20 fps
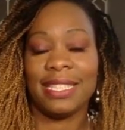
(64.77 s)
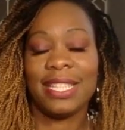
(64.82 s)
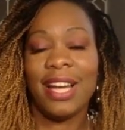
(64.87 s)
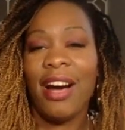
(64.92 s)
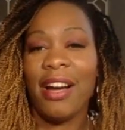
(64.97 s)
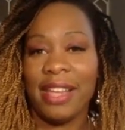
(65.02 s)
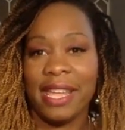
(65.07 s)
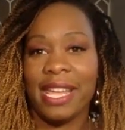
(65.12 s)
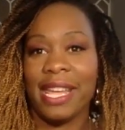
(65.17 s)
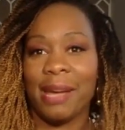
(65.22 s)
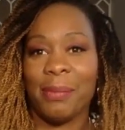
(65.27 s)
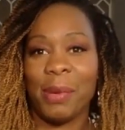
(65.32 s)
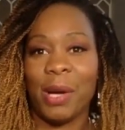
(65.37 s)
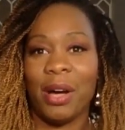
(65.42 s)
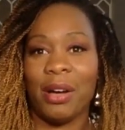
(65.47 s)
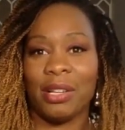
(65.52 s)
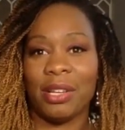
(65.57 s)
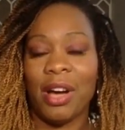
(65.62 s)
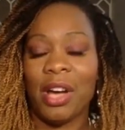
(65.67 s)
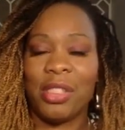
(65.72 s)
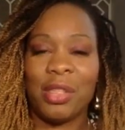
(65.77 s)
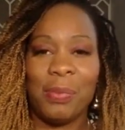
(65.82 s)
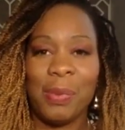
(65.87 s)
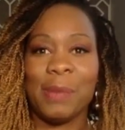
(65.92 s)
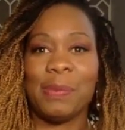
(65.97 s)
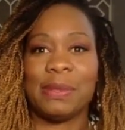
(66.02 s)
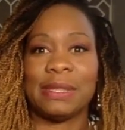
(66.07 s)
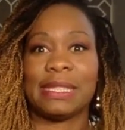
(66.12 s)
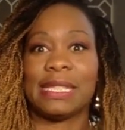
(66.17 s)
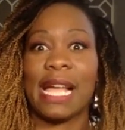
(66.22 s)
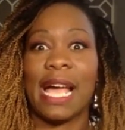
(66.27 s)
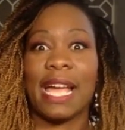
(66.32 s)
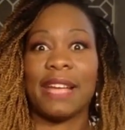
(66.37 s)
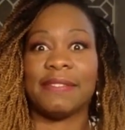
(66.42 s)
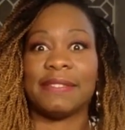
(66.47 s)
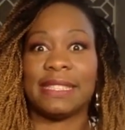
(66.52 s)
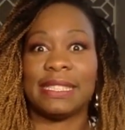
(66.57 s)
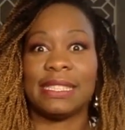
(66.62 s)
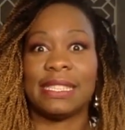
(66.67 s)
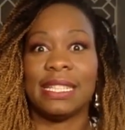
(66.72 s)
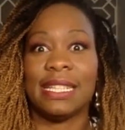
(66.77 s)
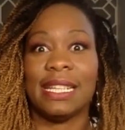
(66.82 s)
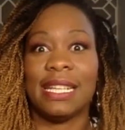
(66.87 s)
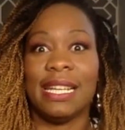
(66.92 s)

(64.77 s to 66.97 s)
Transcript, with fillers: talking about other people's lives.